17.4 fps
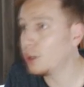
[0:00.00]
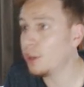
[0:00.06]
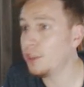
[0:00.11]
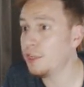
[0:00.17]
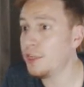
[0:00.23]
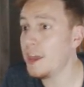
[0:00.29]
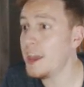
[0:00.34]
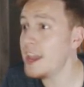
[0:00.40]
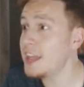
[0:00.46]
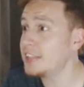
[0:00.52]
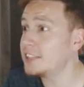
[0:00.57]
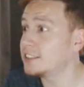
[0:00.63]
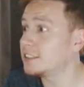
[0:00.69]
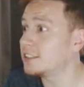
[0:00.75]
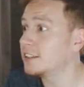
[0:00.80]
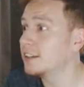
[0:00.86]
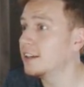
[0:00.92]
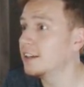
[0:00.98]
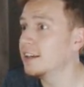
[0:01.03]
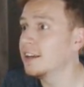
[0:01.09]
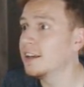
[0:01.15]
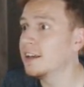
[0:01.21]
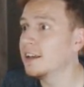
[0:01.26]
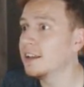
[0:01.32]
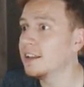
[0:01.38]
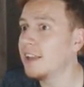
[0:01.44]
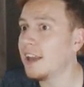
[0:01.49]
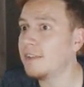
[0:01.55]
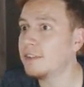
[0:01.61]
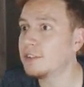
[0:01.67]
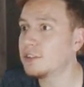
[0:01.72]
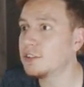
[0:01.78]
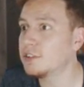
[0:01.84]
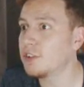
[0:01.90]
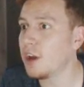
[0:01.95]
Look at this!
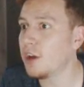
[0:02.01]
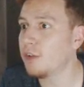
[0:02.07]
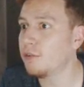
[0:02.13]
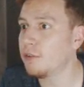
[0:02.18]
Davison's